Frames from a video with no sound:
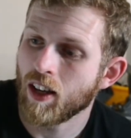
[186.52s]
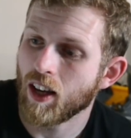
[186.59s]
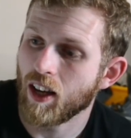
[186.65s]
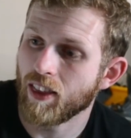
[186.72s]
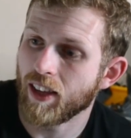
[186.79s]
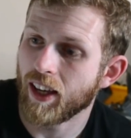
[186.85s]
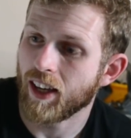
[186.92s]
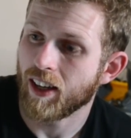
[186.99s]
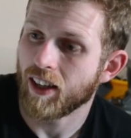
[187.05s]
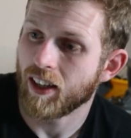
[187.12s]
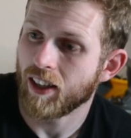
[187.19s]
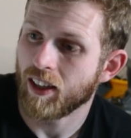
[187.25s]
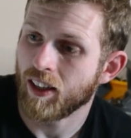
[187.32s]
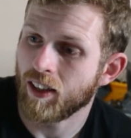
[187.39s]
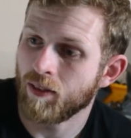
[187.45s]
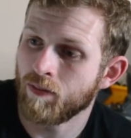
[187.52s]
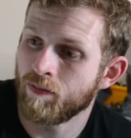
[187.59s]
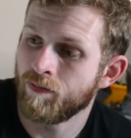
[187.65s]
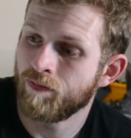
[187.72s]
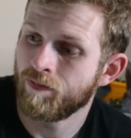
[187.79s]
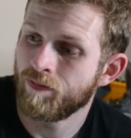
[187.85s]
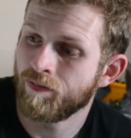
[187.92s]
And then,
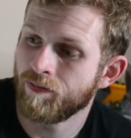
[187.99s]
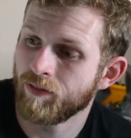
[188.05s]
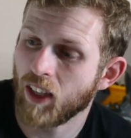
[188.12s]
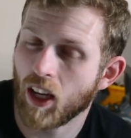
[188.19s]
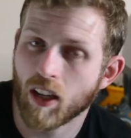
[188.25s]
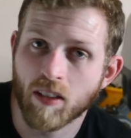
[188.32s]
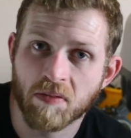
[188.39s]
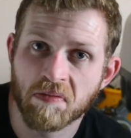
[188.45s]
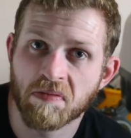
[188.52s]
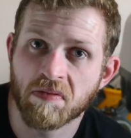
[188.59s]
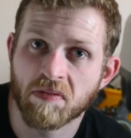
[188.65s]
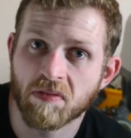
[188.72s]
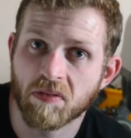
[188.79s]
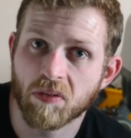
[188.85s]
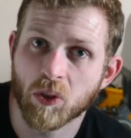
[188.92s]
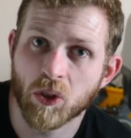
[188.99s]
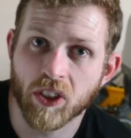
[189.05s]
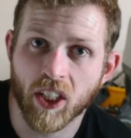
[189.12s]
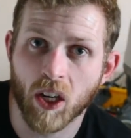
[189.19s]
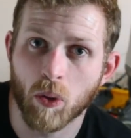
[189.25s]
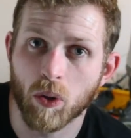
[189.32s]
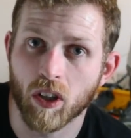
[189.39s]
yeah, we'll
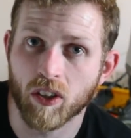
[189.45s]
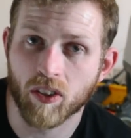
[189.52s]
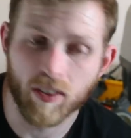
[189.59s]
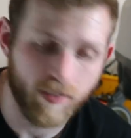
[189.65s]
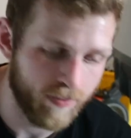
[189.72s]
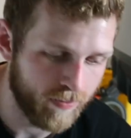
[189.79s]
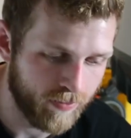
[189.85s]
see how it works.